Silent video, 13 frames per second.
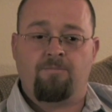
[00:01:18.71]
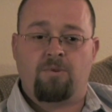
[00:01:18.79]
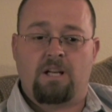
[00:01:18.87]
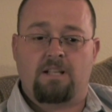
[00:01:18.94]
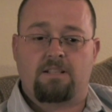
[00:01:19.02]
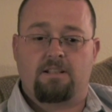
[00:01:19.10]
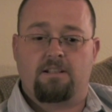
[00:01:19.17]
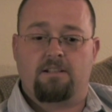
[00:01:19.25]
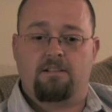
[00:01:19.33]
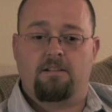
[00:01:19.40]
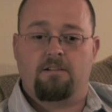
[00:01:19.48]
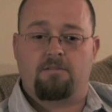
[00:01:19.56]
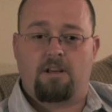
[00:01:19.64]
And I
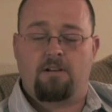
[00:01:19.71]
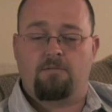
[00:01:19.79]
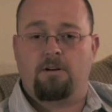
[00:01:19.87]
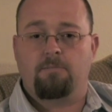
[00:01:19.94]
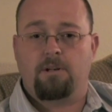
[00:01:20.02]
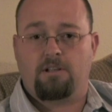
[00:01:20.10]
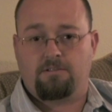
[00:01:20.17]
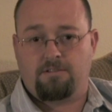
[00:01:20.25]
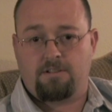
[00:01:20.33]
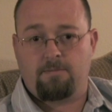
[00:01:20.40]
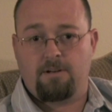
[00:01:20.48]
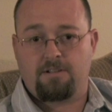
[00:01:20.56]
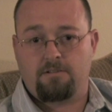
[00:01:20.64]
said, okay, well, I'm here on
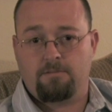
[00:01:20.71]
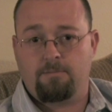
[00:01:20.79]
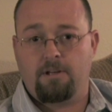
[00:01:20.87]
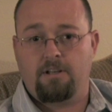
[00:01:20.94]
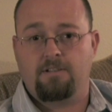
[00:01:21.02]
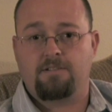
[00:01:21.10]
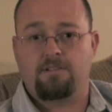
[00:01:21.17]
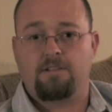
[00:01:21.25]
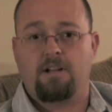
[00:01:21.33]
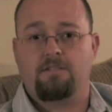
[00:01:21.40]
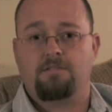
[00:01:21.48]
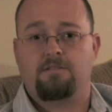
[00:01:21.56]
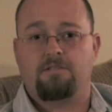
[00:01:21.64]
special appearance to
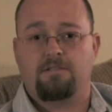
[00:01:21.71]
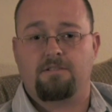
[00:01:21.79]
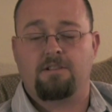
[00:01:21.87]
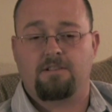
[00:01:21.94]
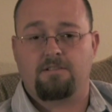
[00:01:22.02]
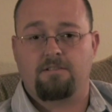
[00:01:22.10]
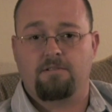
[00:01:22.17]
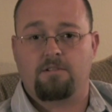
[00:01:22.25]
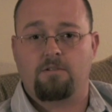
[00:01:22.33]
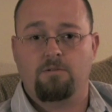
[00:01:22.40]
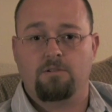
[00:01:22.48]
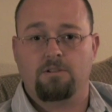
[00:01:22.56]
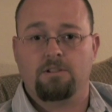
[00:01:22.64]
challenge the jurisdiction of the
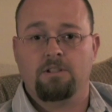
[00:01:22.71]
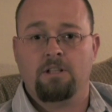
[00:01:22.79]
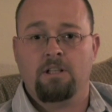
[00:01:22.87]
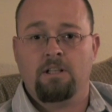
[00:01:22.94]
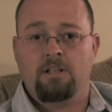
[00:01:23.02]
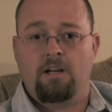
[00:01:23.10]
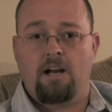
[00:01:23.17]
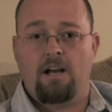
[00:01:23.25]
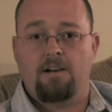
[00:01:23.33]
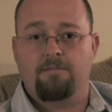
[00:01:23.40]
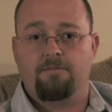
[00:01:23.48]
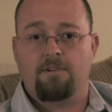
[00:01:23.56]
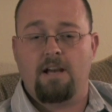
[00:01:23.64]
court. I
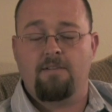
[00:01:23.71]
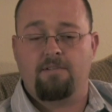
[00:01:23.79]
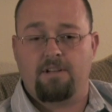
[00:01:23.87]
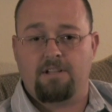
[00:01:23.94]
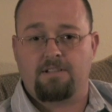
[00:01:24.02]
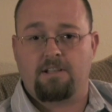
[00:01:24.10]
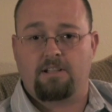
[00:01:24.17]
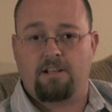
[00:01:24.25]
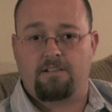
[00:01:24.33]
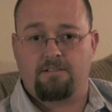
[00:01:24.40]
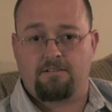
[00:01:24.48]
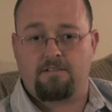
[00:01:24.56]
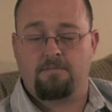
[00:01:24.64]
have evidence I'd
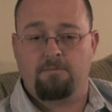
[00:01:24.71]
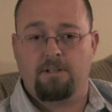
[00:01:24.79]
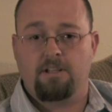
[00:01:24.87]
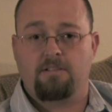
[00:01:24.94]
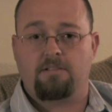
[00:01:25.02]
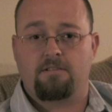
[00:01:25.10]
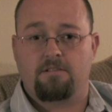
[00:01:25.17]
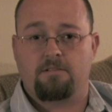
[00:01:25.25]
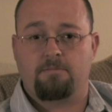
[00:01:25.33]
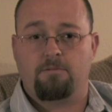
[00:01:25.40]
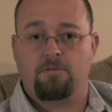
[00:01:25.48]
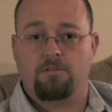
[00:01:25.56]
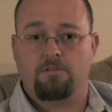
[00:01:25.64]
like to submit to
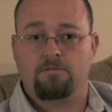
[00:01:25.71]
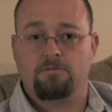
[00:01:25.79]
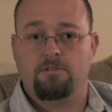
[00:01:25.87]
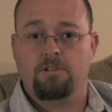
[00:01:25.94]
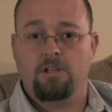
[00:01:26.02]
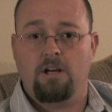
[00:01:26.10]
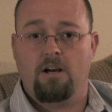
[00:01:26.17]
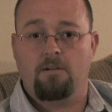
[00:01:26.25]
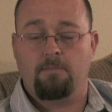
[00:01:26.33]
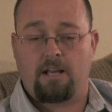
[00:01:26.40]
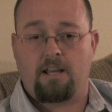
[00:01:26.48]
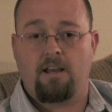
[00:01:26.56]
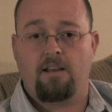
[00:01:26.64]
support
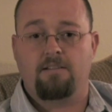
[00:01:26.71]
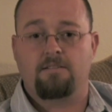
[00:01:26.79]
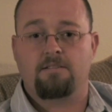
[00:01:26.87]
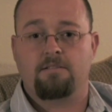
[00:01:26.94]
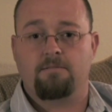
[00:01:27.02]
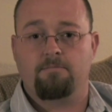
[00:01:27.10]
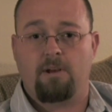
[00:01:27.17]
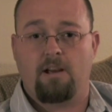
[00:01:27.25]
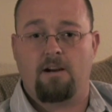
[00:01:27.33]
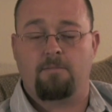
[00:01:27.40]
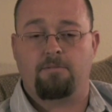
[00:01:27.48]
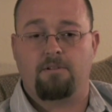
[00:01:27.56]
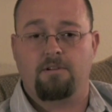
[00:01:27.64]
my case. May
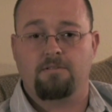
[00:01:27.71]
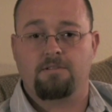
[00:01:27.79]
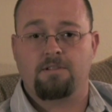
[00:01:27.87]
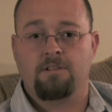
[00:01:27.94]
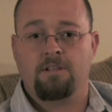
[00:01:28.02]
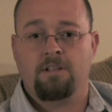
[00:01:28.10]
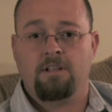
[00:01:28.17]
I approach?